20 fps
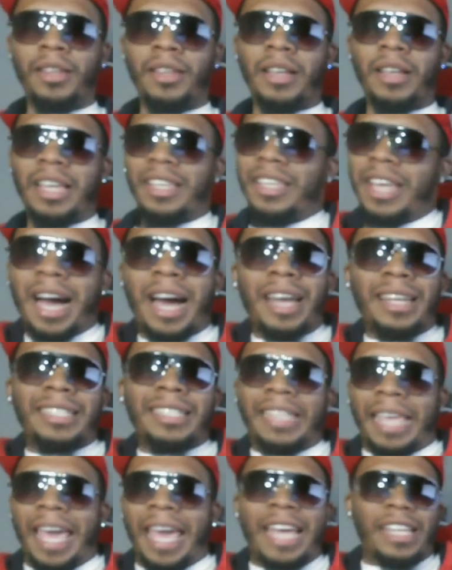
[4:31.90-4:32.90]

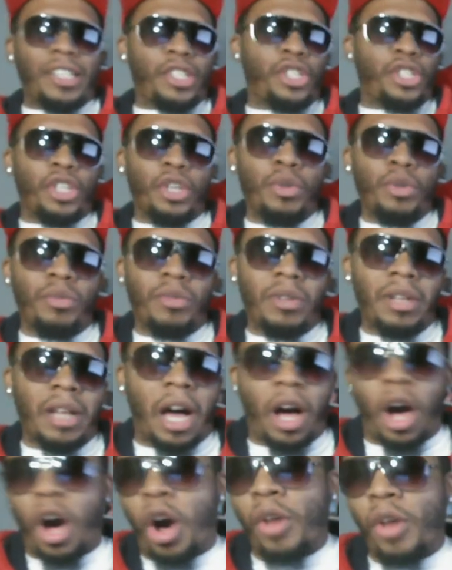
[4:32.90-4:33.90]
Giannis can't shoot
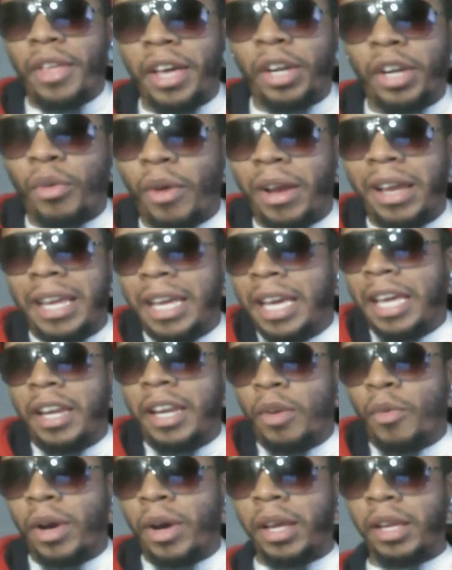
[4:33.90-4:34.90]
all that great
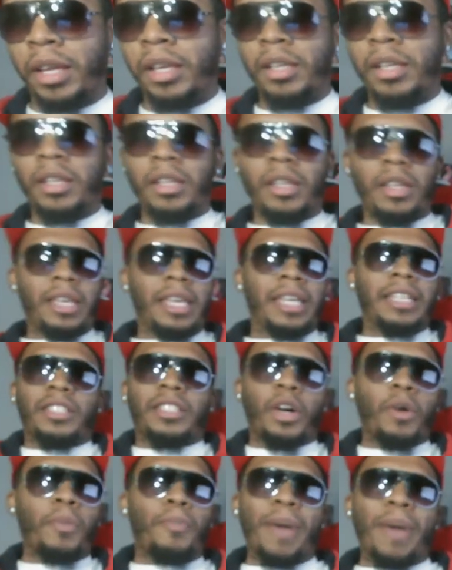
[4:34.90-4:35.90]
anyway, and
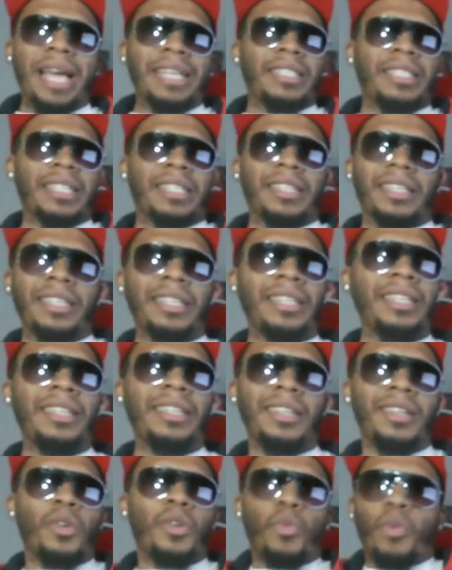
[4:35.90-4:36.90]
so basically
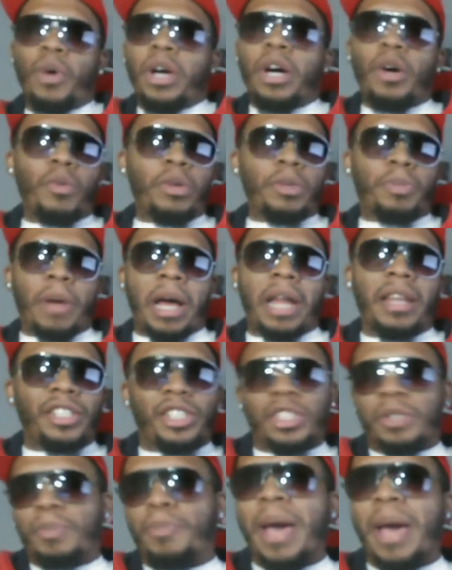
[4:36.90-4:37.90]
Wilt would probably
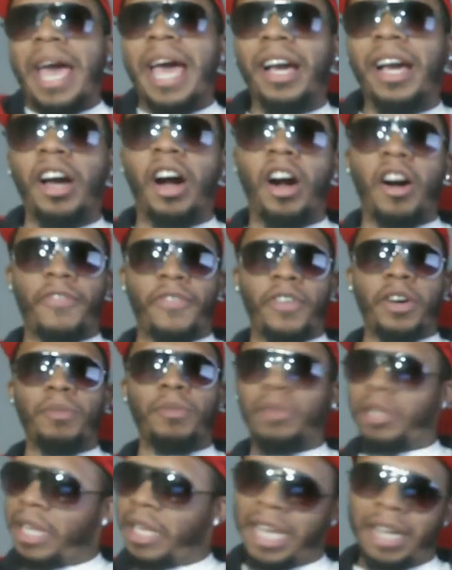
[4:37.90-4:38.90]
just back off
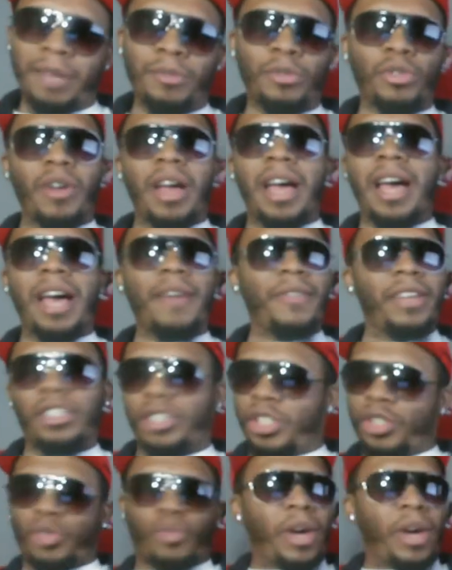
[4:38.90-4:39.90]
him, let him drive, and
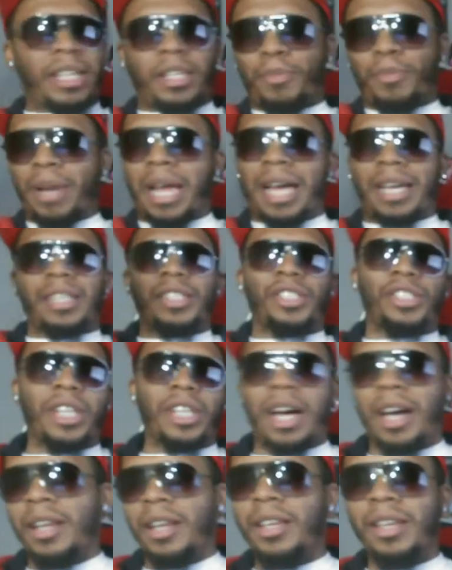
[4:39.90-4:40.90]
just wait to block his
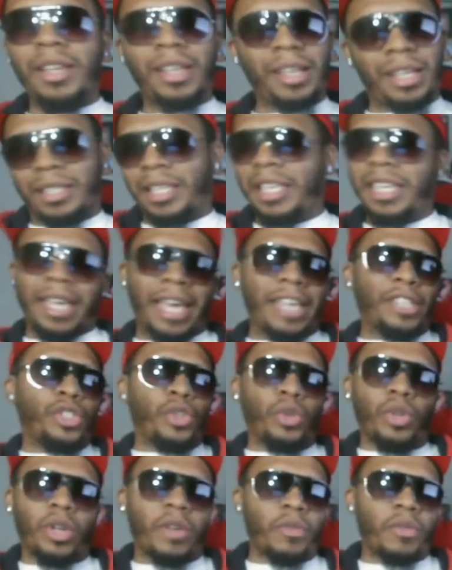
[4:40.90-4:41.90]
shot because he can't
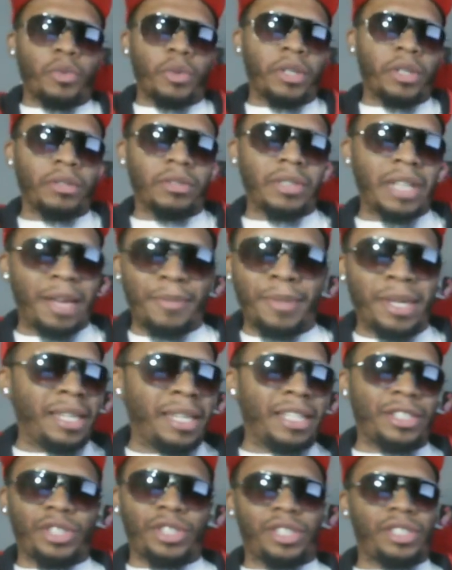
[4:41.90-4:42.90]
shoot over Wilt. I mean,
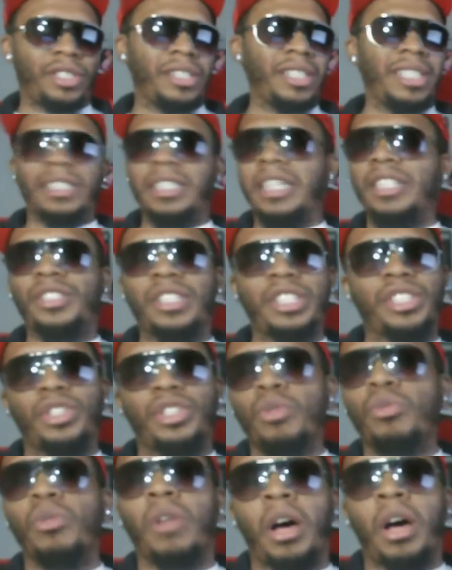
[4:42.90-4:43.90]
that's just that's just
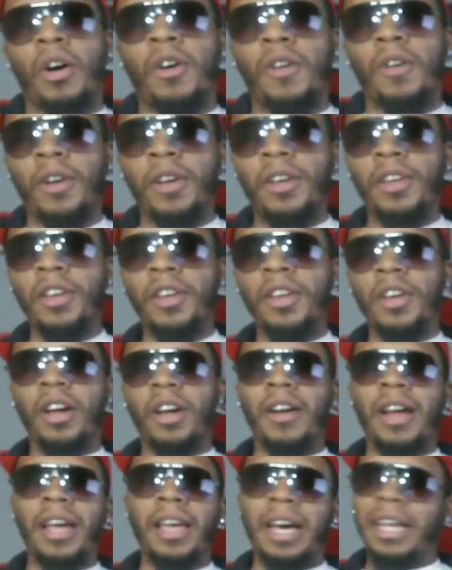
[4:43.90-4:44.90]
too long.
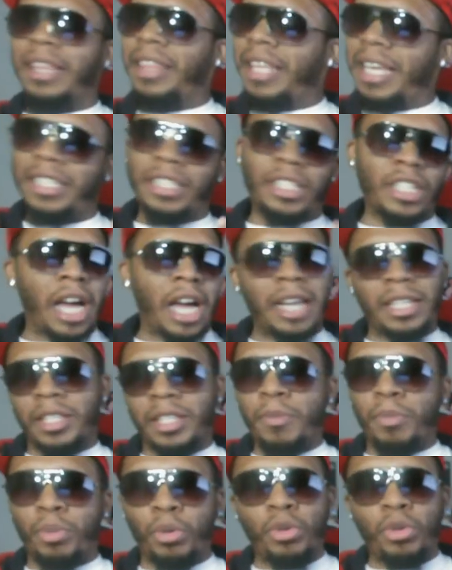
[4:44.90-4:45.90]
All right, unless Giannis
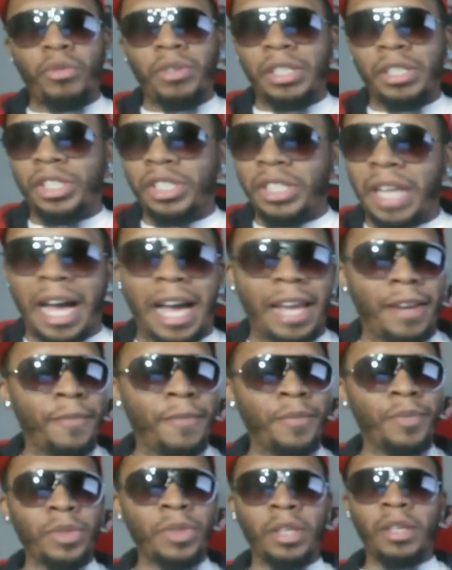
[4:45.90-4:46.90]
improved his shot.
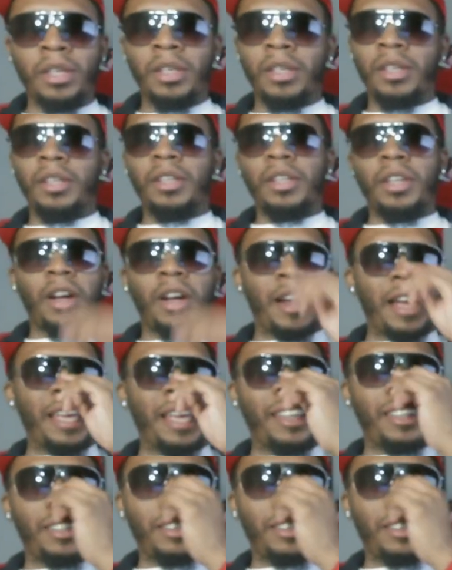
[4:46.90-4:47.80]
All right,